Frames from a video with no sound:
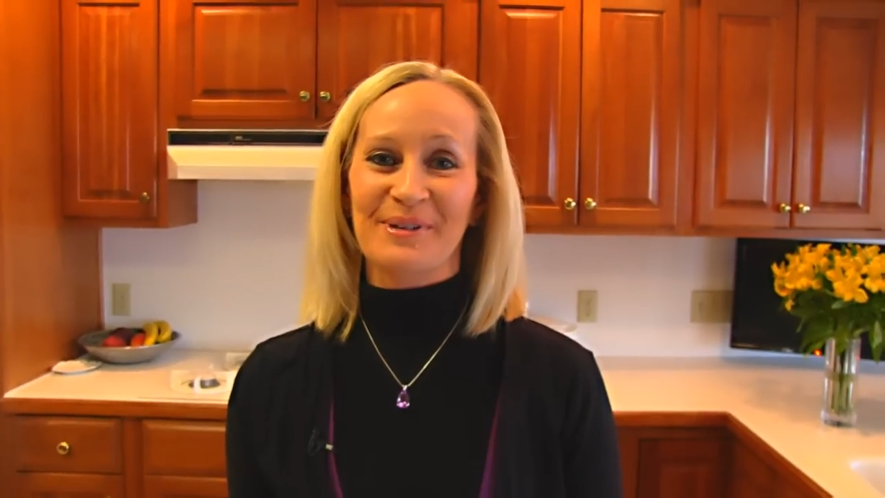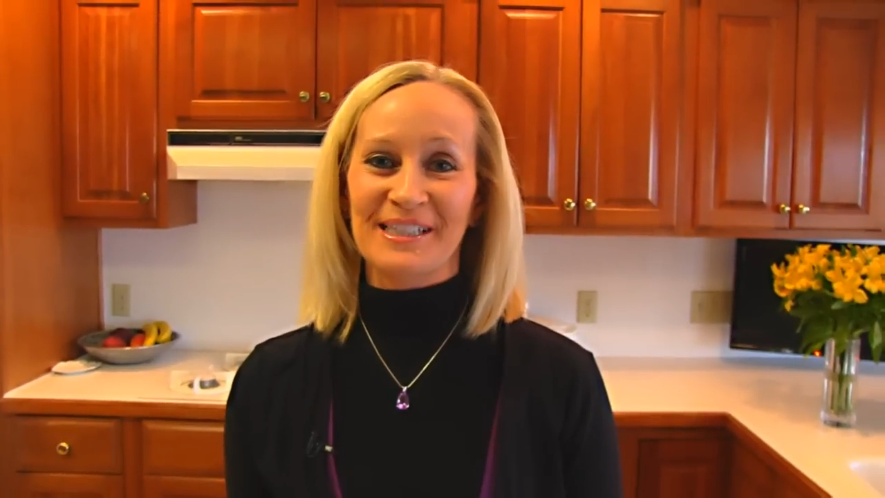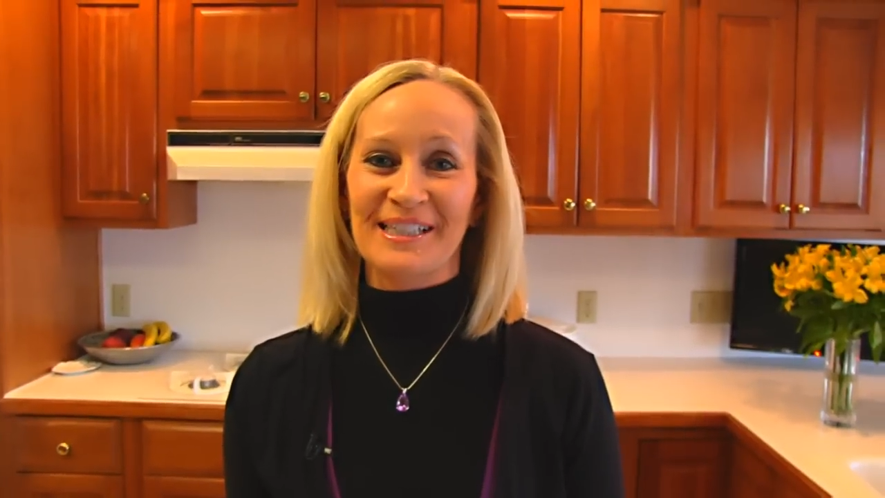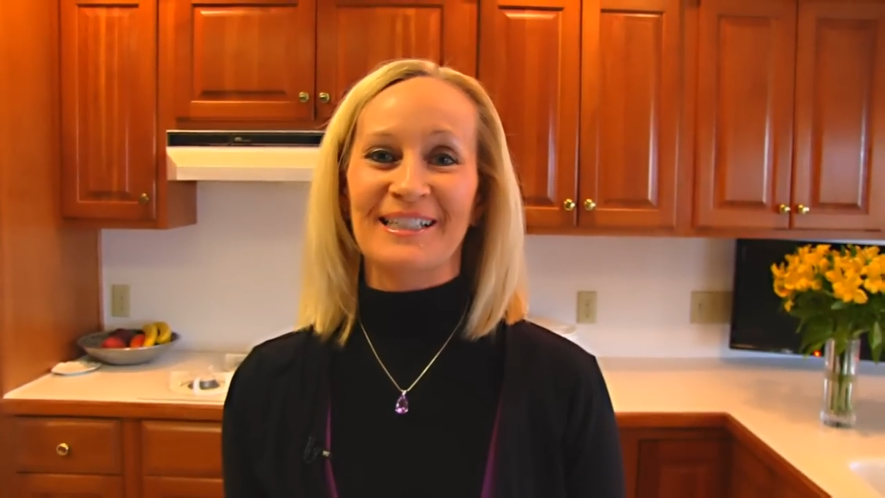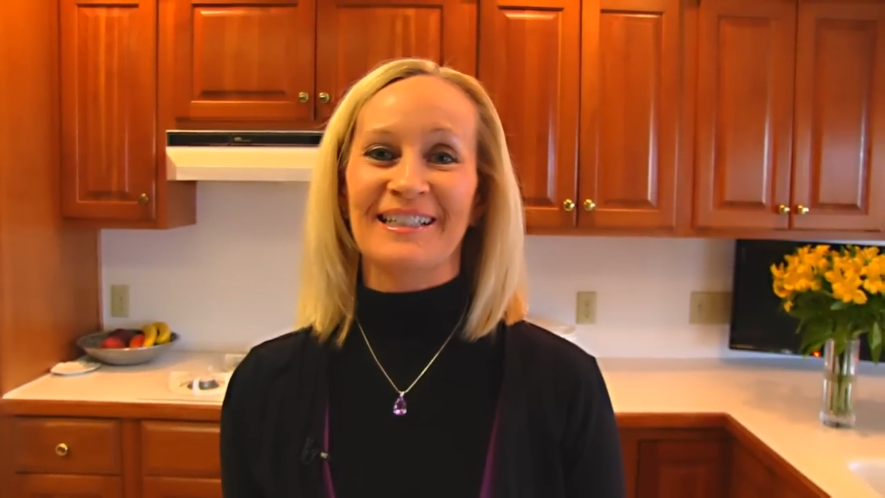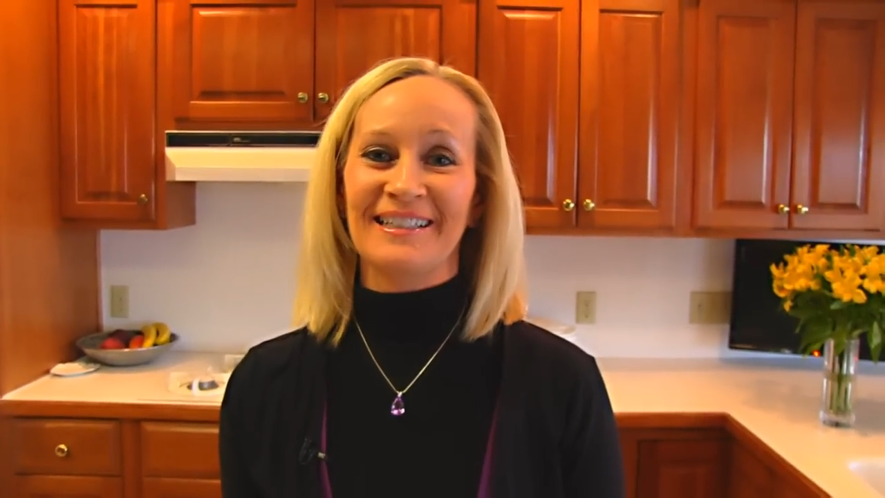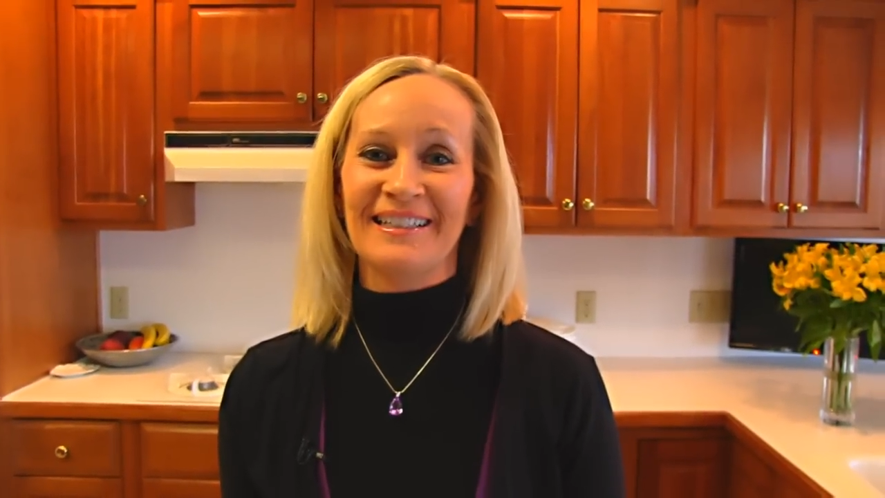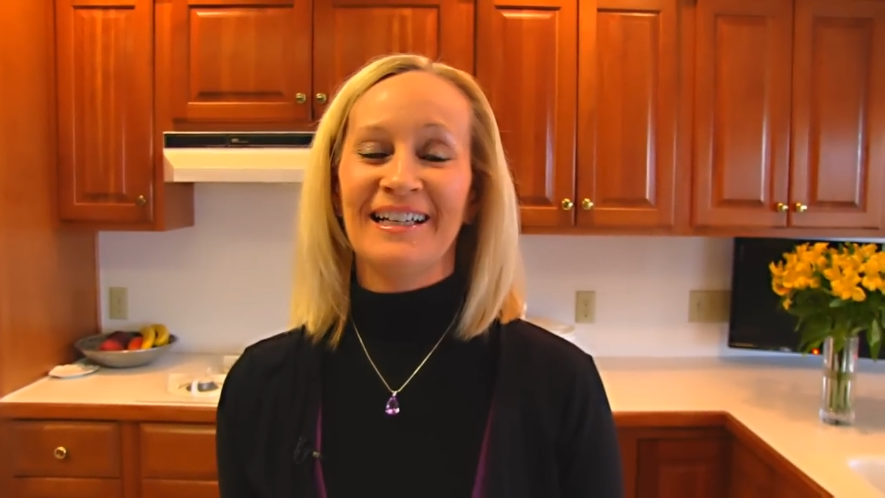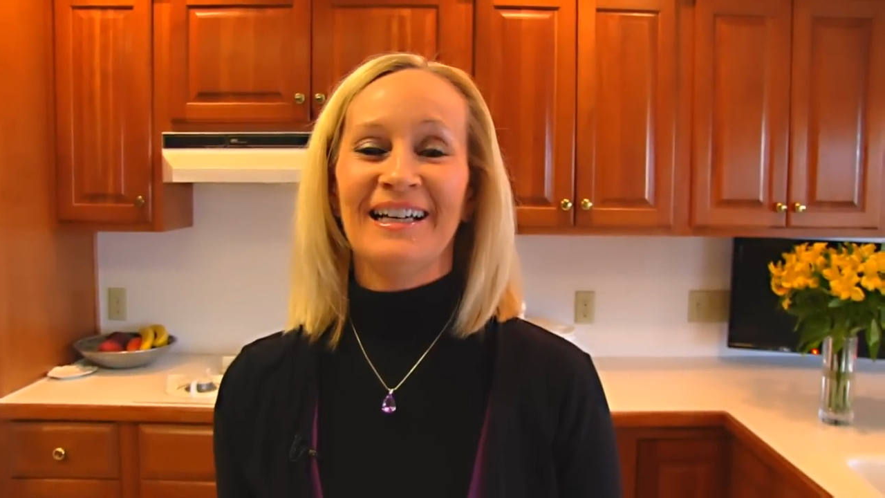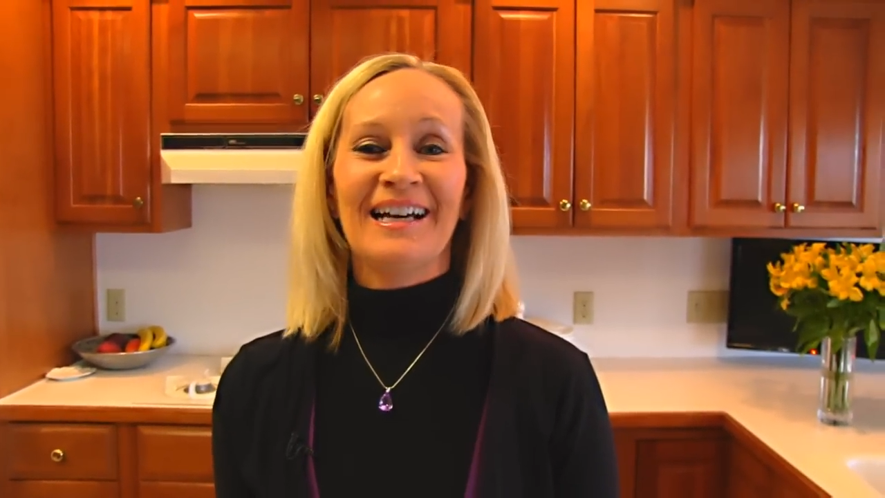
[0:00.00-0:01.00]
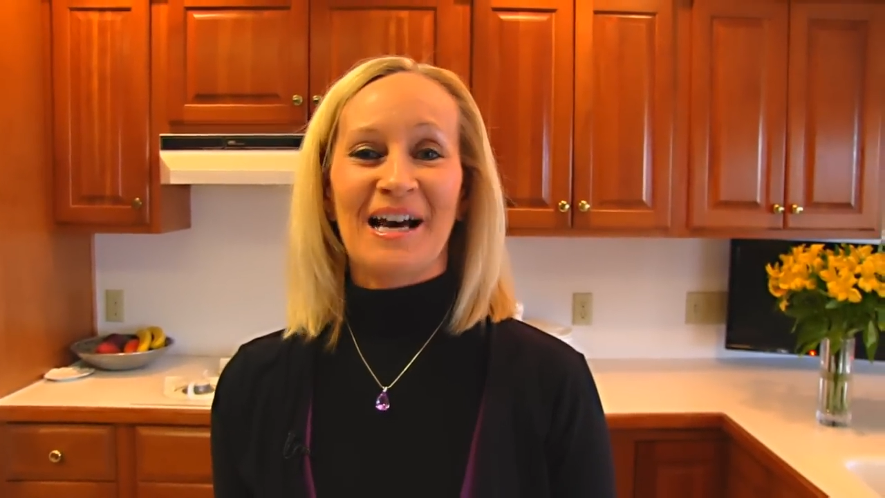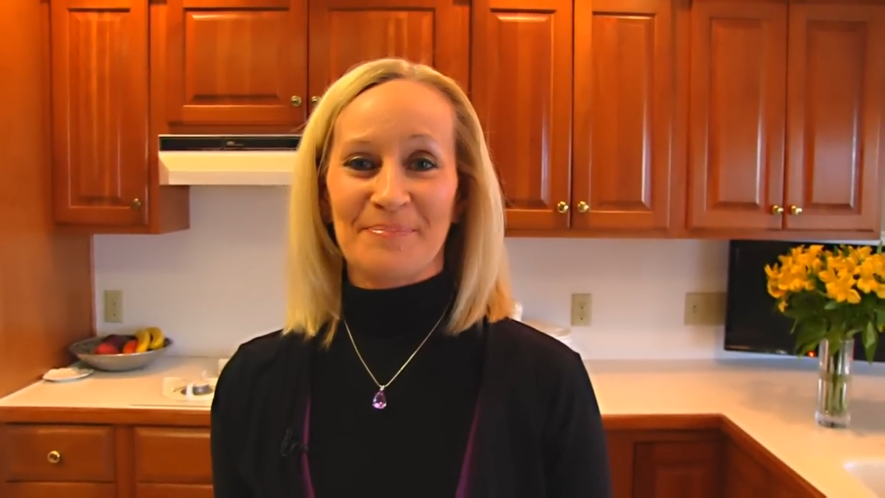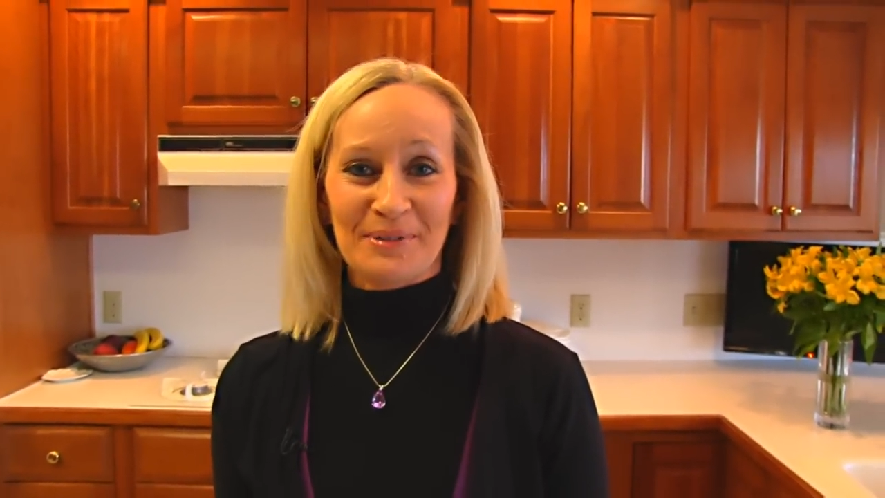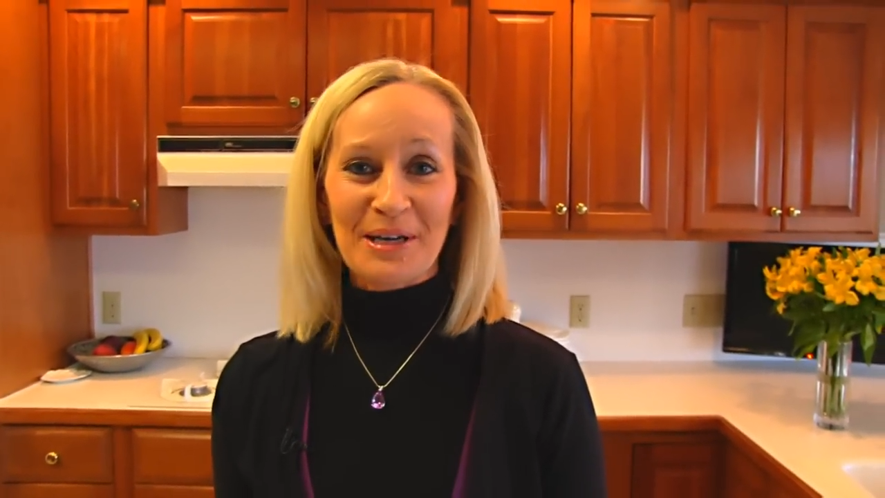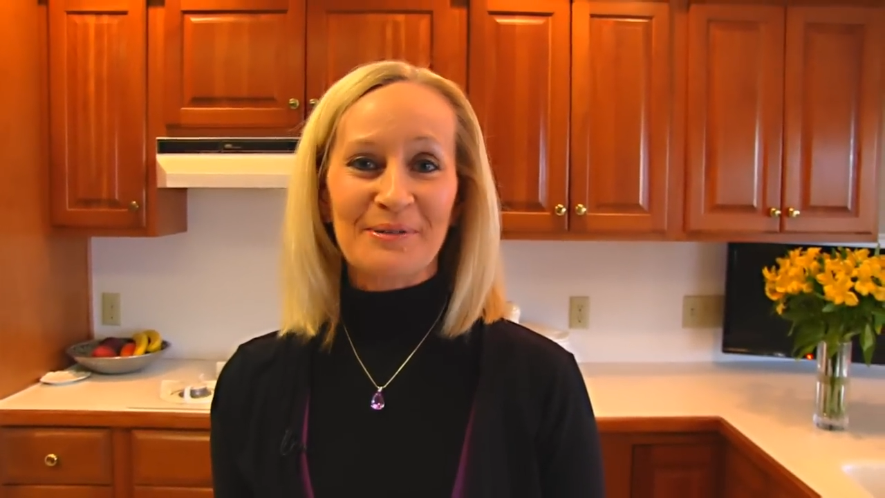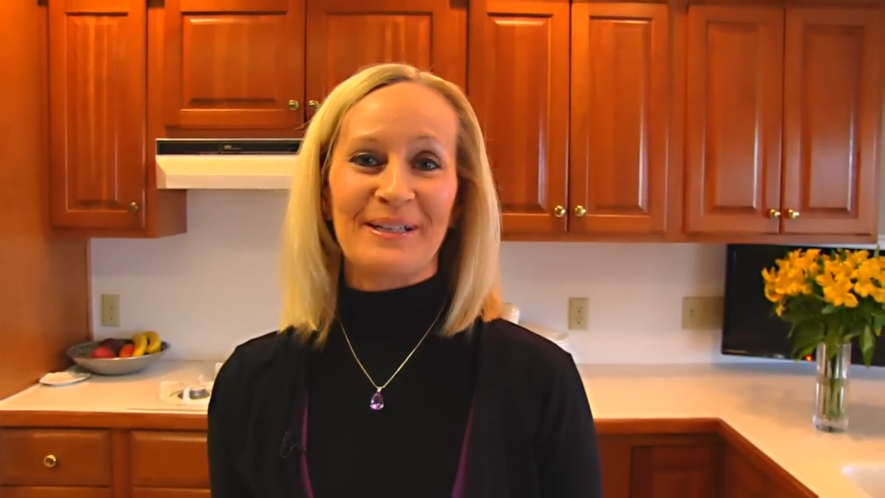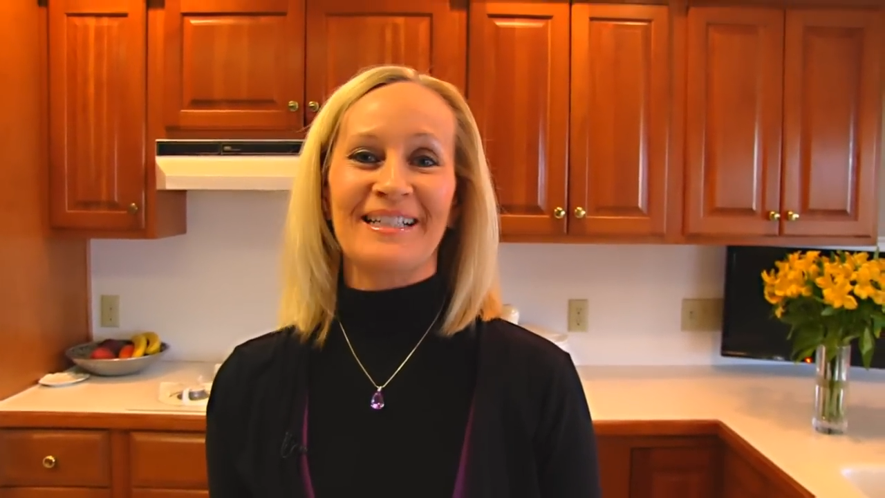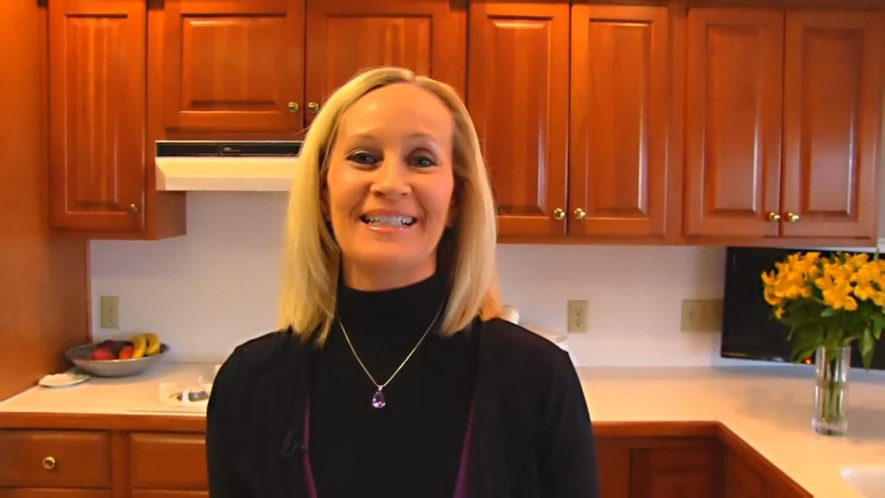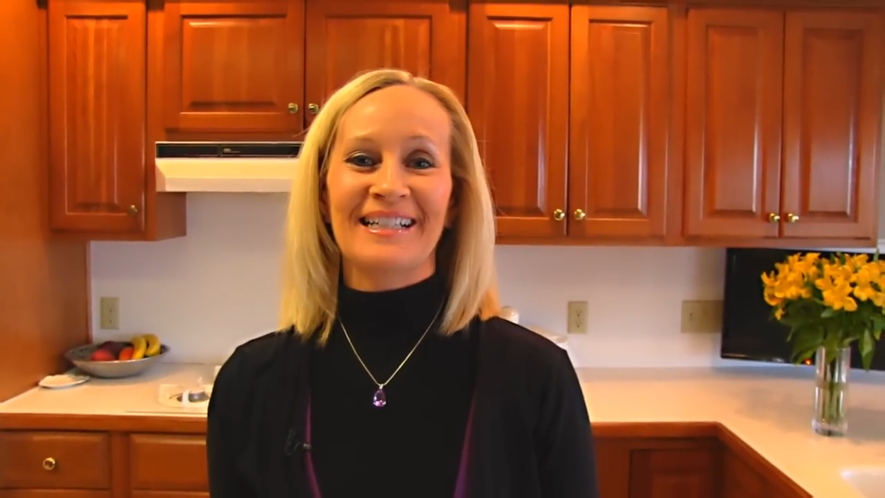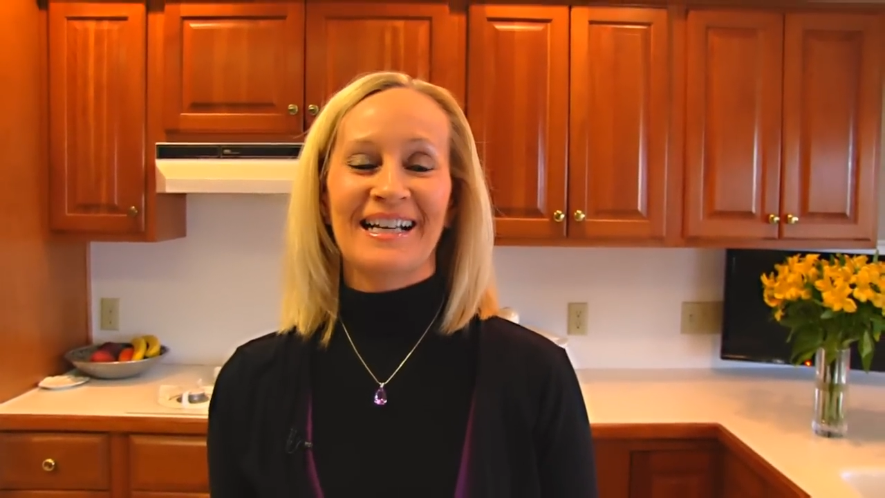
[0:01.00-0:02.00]
recently
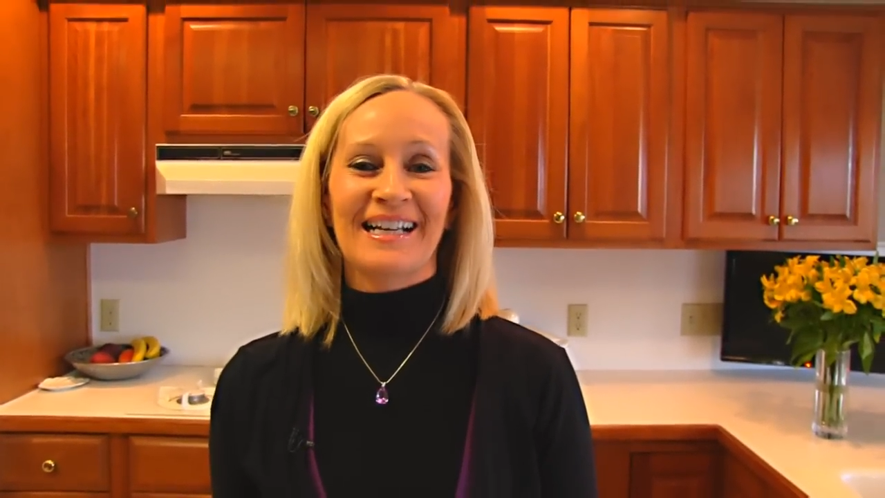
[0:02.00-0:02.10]
uploaded.